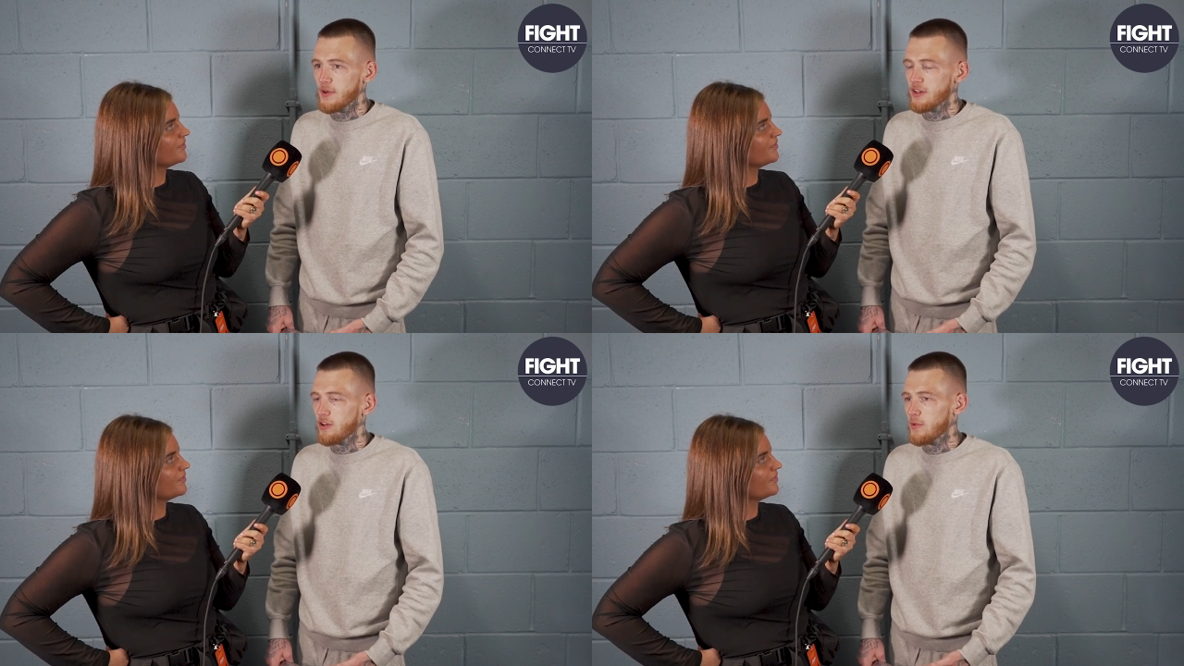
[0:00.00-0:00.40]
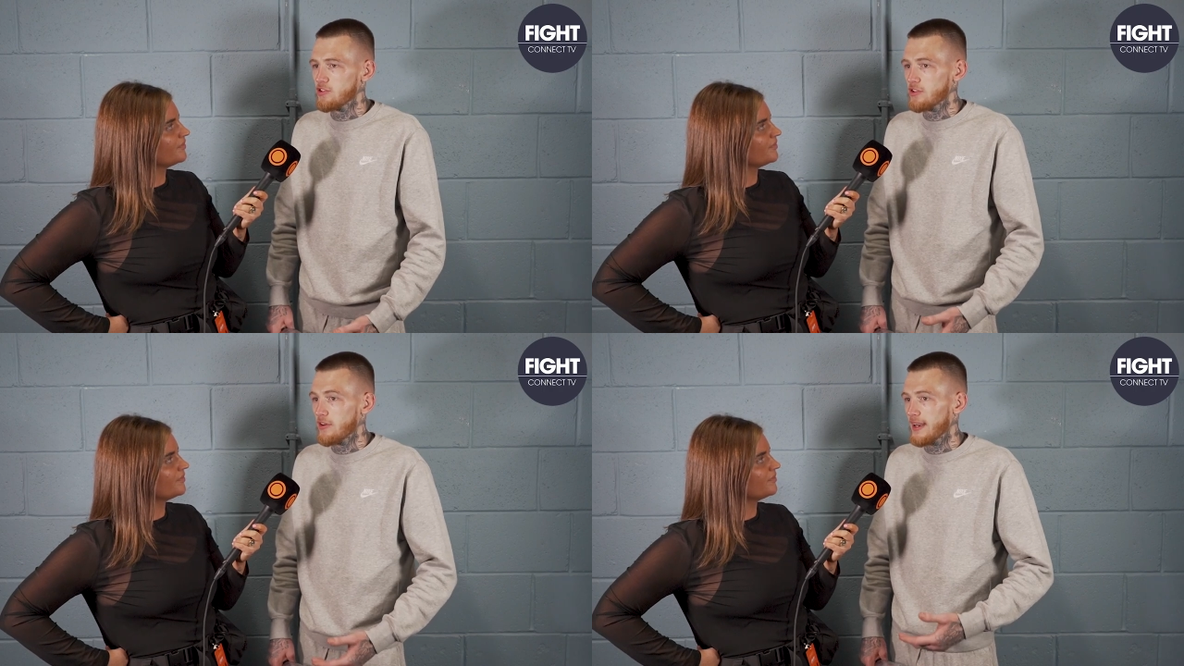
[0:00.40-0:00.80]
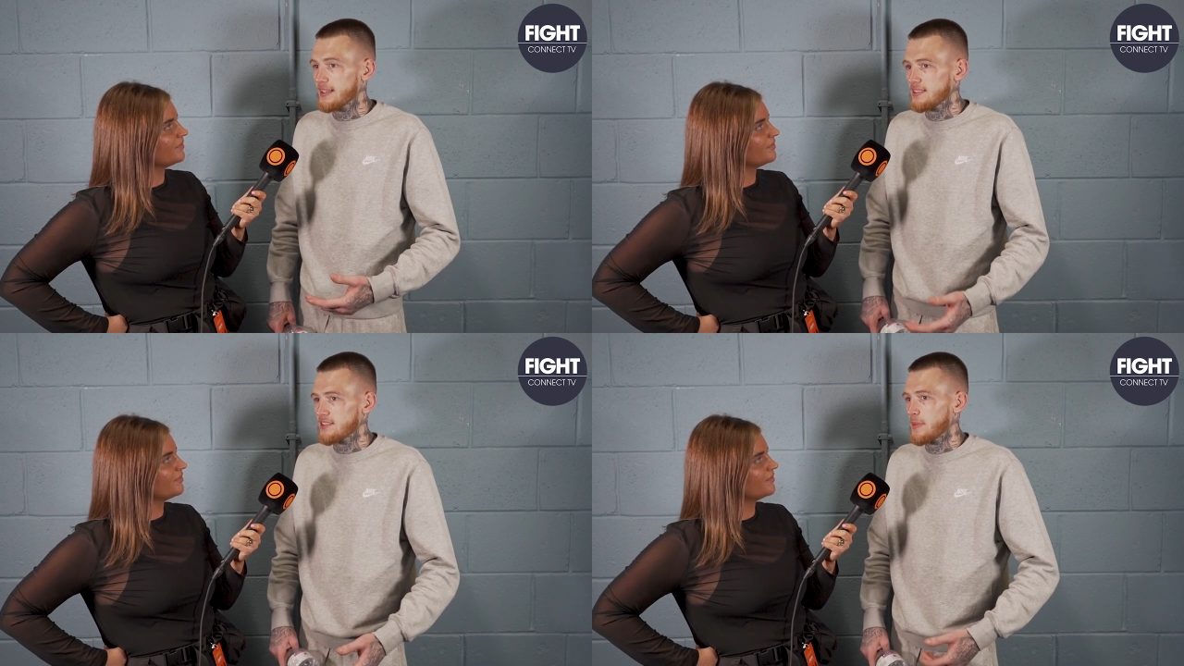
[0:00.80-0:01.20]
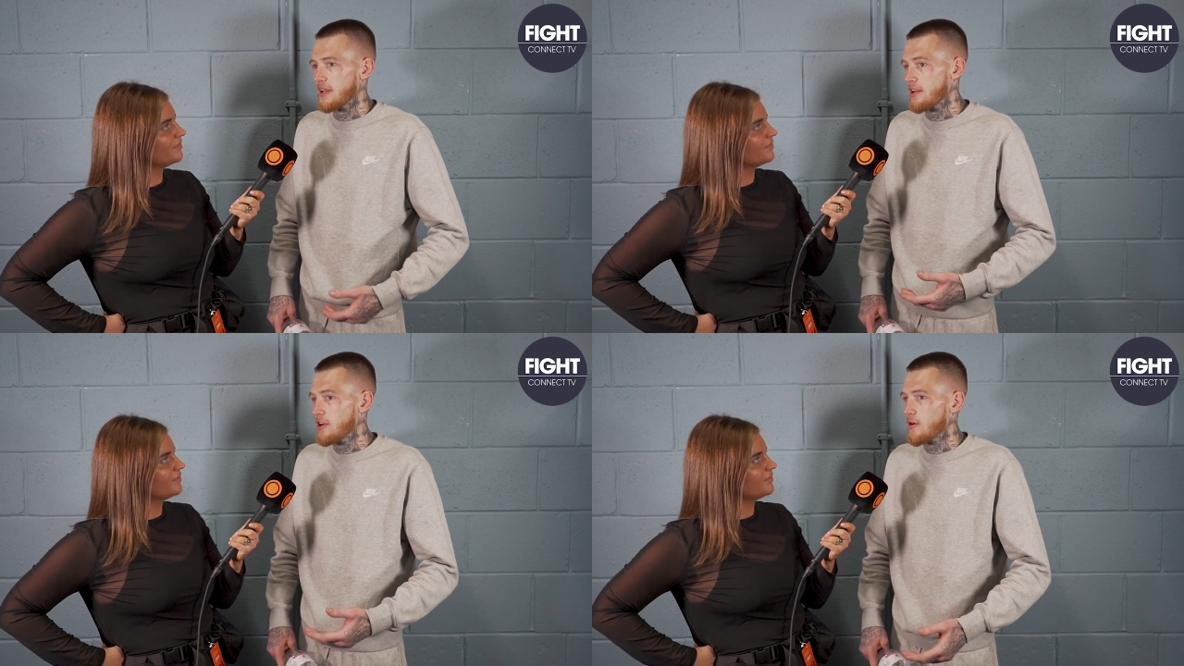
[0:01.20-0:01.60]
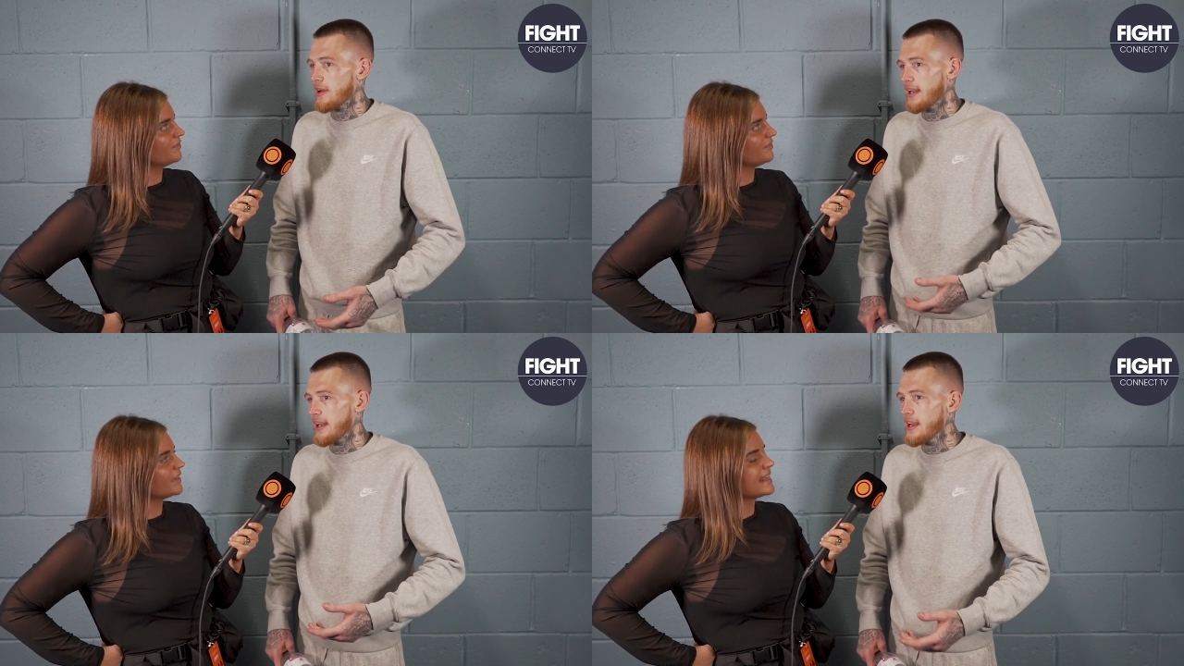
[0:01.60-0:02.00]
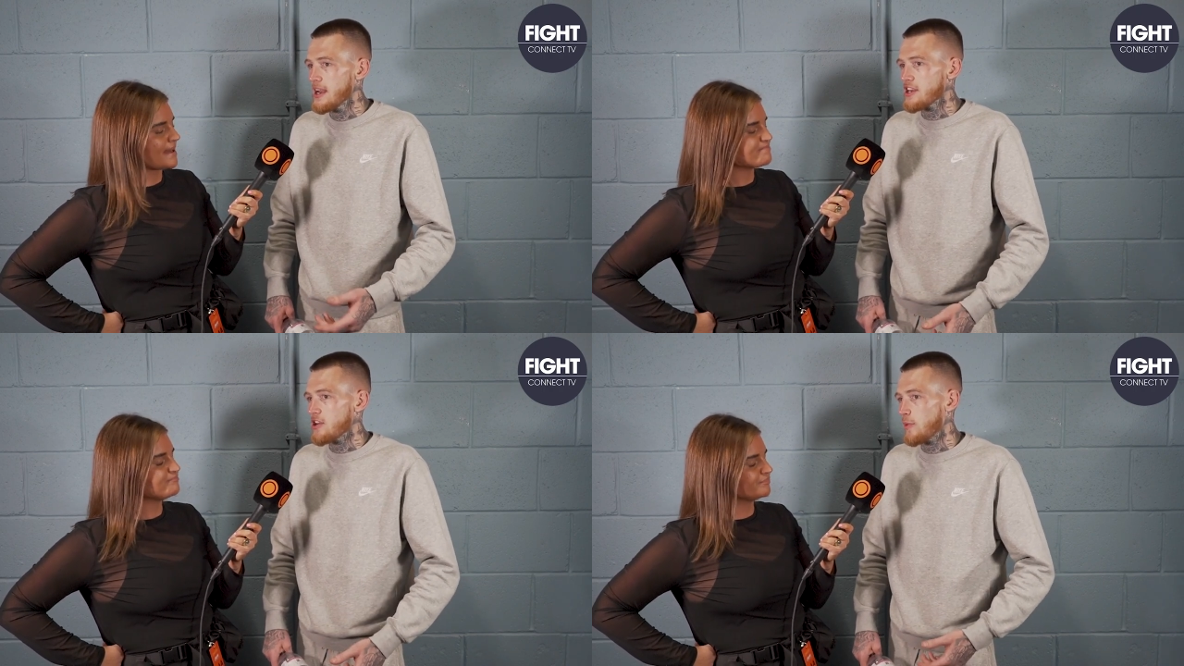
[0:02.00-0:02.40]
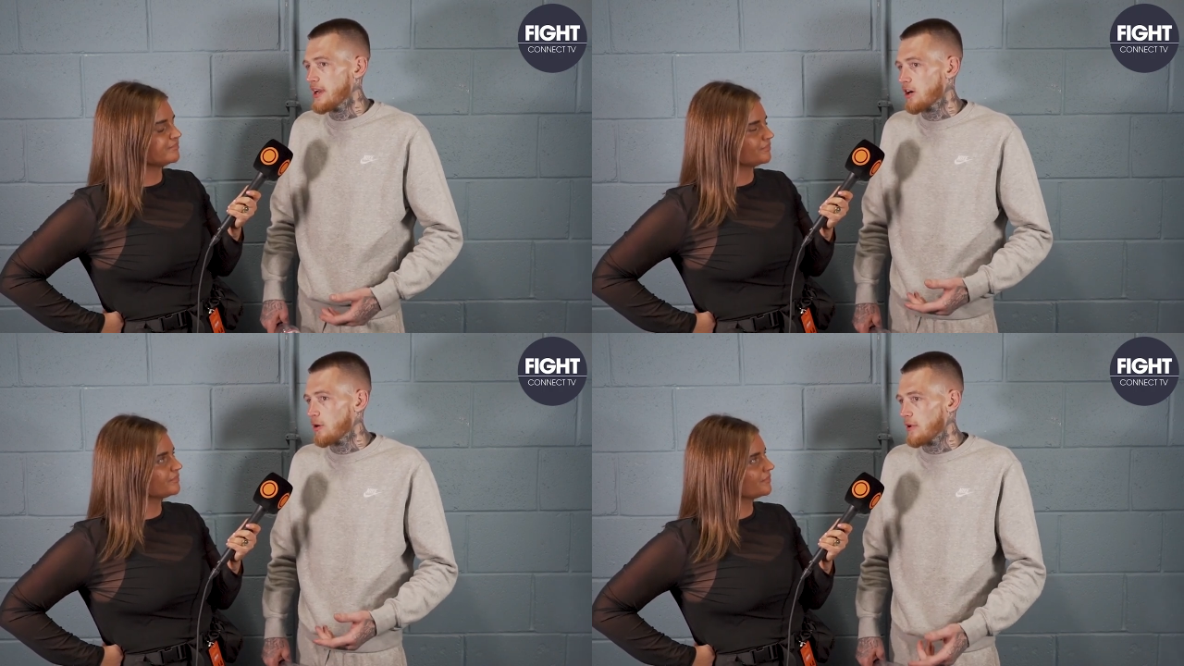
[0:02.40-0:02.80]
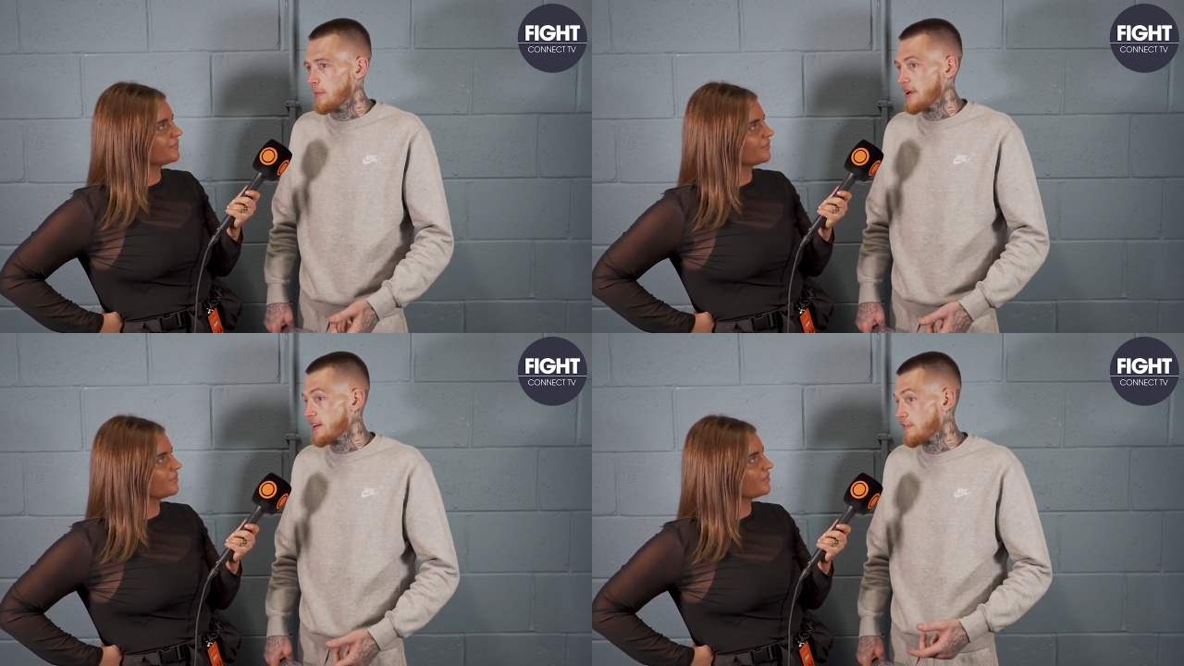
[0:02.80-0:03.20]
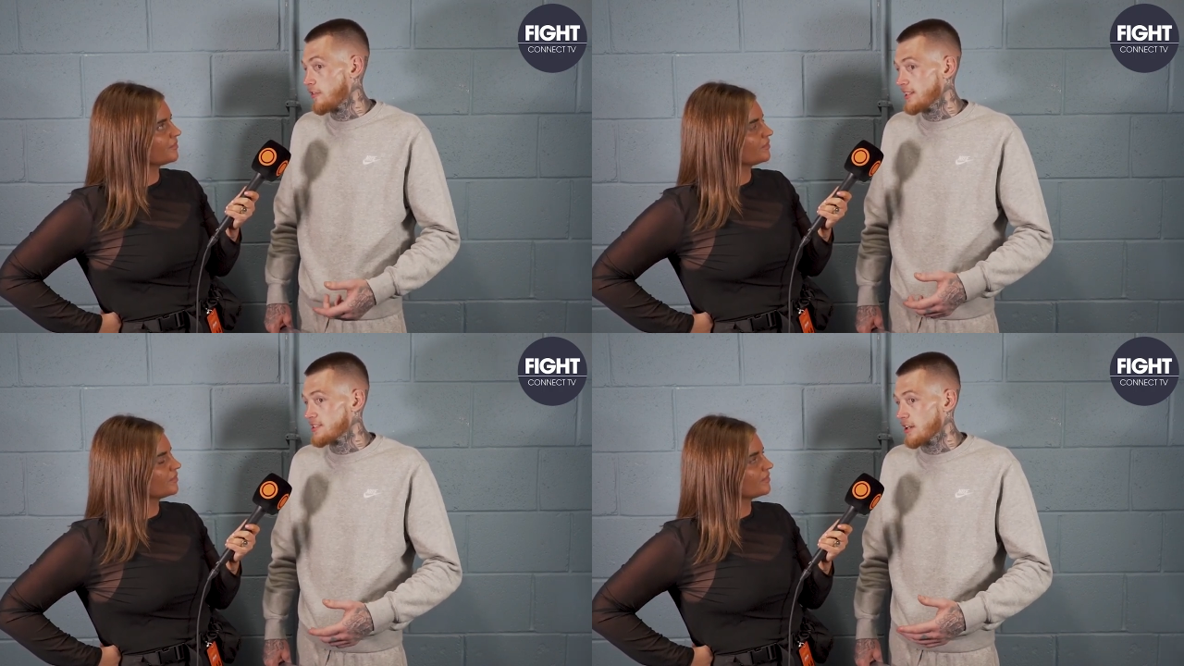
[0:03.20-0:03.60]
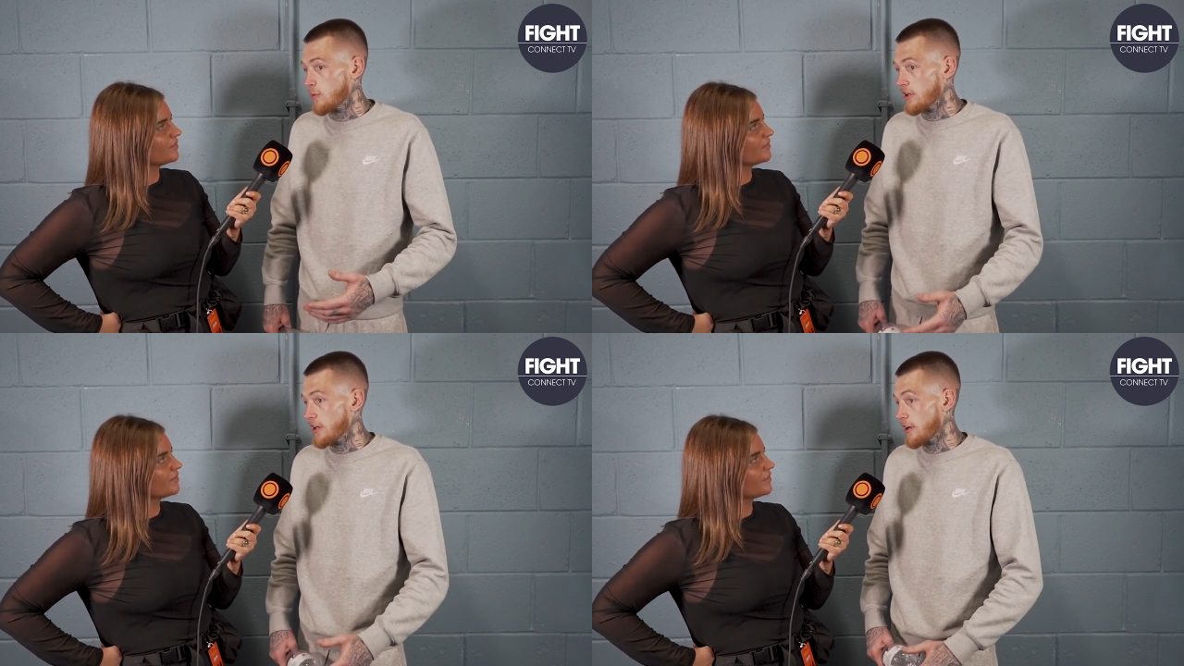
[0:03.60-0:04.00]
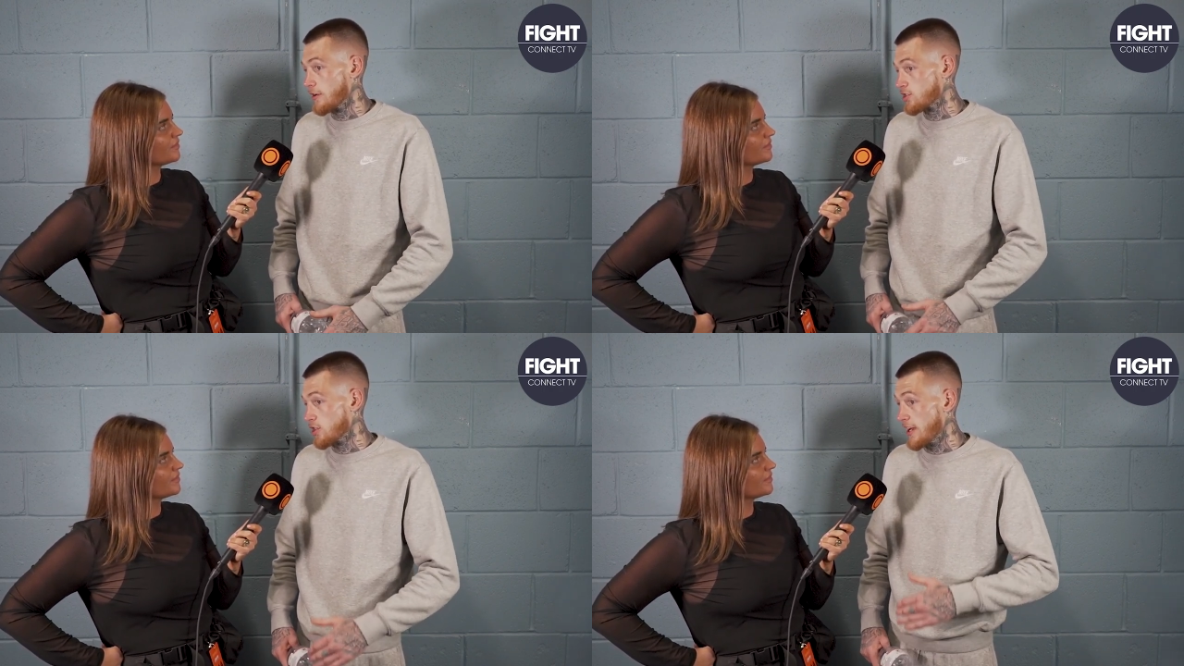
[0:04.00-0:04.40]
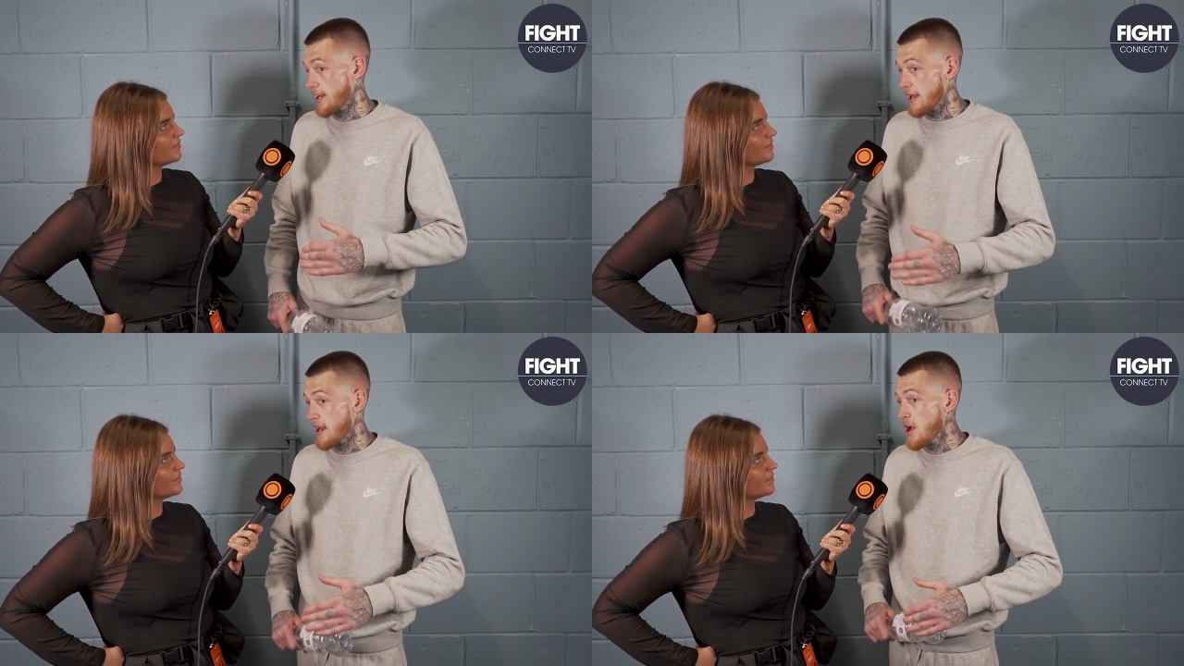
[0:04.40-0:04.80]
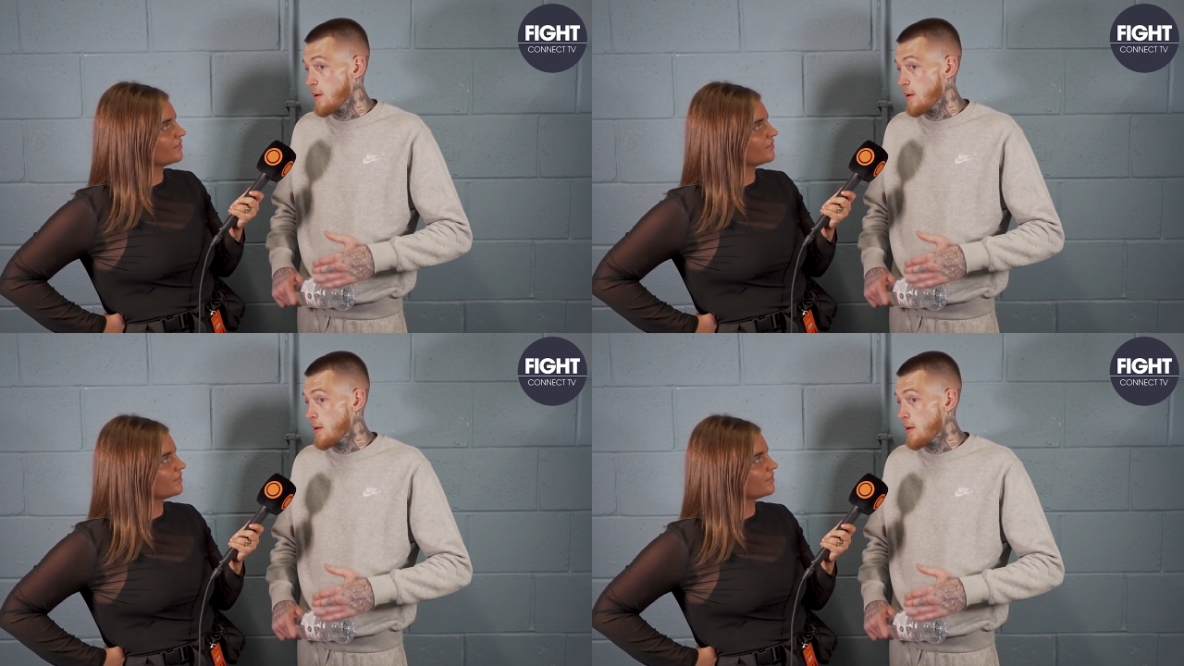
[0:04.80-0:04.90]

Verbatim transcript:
Speaker 1: when you're coming through the ranks, it's a bit new, and then you win a couple of bigger fights, like I won the Irish title, and